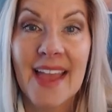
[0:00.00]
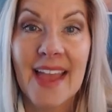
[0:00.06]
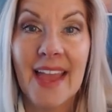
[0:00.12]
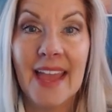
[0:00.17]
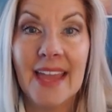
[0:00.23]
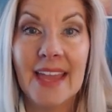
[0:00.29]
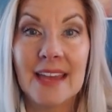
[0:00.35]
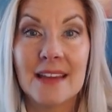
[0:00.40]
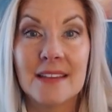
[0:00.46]

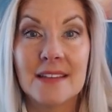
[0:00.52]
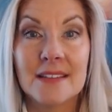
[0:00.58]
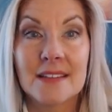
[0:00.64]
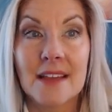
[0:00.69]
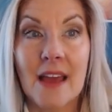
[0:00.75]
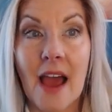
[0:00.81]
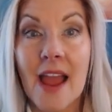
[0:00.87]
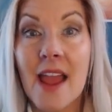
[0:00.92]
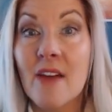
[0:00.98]

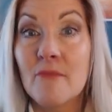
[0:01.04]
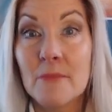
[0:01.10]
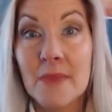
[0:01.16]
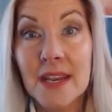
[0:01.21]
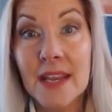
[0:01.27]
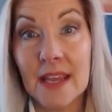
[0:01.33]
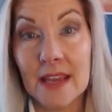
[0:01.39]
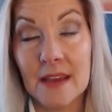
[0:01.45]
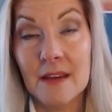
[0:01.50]
And I have
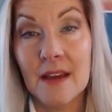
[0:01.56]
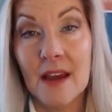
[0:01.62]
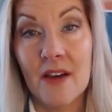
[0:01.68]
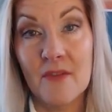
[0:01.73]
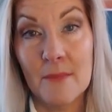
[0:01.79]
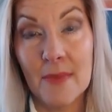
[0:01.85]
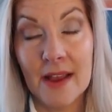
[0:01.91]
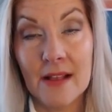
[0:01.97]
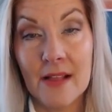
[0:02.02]
many
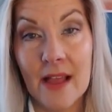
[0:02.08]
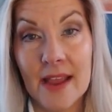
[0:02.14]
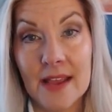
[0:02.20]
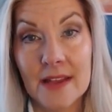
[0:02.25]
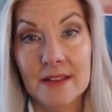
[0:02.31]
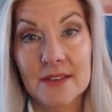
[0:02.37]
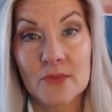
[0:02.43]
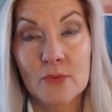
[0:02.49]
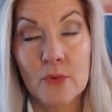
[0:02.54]
of my
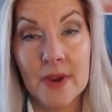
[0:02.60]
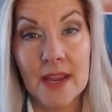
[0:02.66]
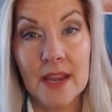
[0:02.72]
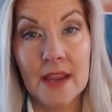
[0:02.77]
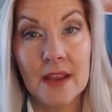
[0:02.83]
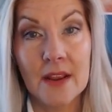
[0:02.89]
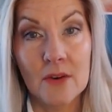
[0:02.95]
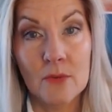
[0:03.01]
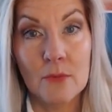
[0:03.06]
clients
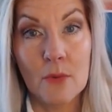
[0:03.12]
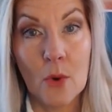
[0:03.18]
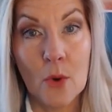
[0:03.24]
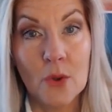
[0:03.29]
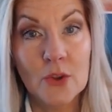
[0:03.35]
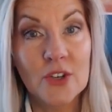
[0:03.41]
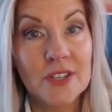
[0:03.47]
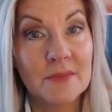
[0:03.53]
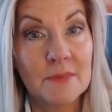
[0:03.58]

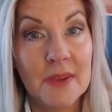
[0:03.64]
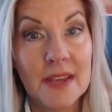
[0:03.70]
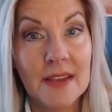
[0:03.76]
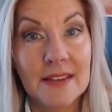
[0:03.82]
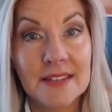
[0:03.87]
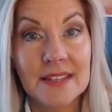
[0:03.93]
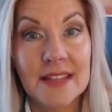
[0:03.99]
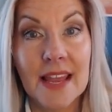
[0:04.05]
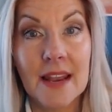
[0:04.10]
re-enroll just
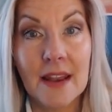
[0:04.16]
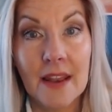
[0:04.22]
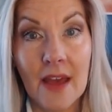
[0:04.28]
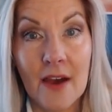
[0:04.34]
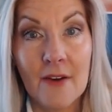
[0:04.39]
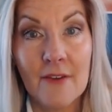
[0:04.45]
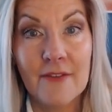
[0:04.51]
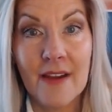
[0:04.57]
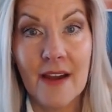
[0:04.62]
because they
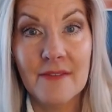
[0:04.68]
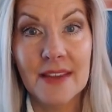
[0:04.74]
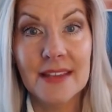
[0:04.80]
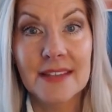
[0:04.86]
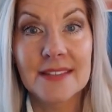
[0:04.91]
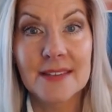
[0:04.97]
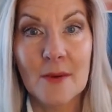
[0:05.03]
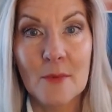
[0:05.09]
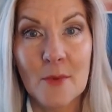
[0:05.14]
love
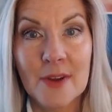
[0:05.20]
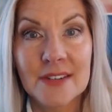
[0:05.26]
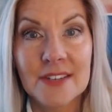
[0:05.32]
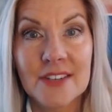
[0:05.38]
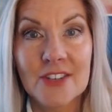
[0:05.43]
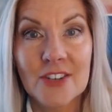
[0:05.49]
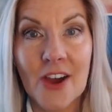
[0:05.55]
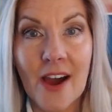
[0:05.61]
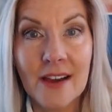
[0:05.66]
having someone
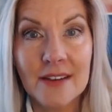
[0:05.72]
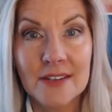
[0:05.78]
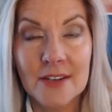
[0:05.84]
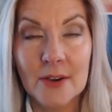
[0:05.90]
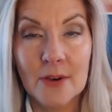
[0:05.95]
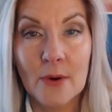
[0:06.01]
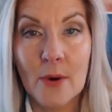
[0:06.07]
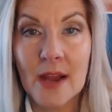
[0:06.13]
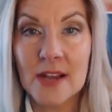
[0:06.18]
to talk
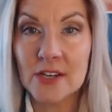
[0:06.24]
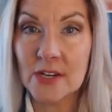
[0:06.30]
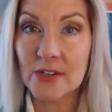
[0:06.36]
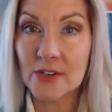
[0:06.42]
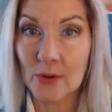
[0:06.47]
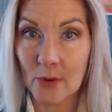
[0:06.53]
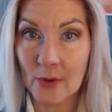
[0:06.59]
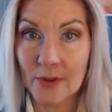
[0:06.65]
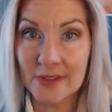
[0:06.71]
to, an
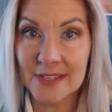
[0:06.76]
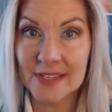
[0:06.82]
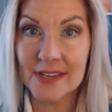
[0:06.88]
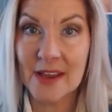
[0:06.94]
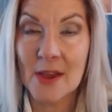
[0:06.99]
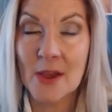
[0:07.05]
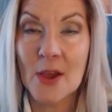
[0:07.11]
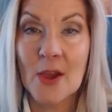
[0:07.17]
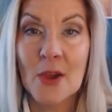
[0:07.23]
adult
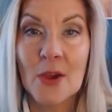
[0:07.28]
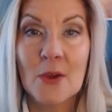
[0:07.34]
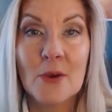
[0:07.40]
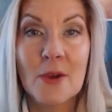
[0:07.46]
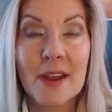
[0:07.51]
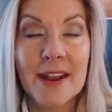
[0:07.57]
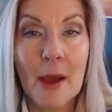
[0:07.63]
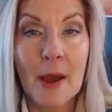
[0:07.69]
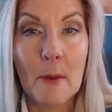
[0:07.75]

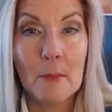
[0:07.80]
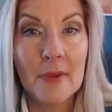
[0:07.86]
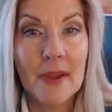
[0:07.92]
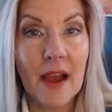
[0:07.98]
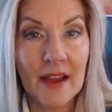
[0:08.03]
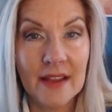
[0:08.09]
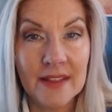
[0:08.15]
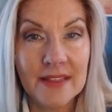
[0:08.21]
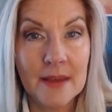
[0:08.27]
who can help
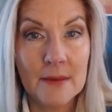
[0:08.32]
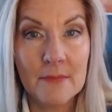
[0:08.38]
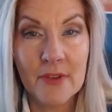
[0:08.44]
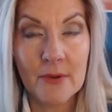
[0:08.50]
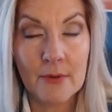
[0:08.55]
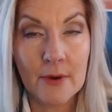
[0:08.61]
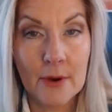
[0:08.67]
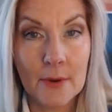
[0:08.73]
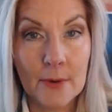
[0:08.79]
guide them
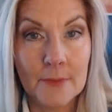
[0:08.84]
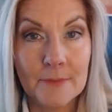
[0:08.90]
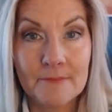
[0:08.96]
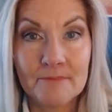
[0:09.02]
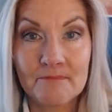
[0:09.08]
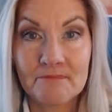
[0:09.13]
through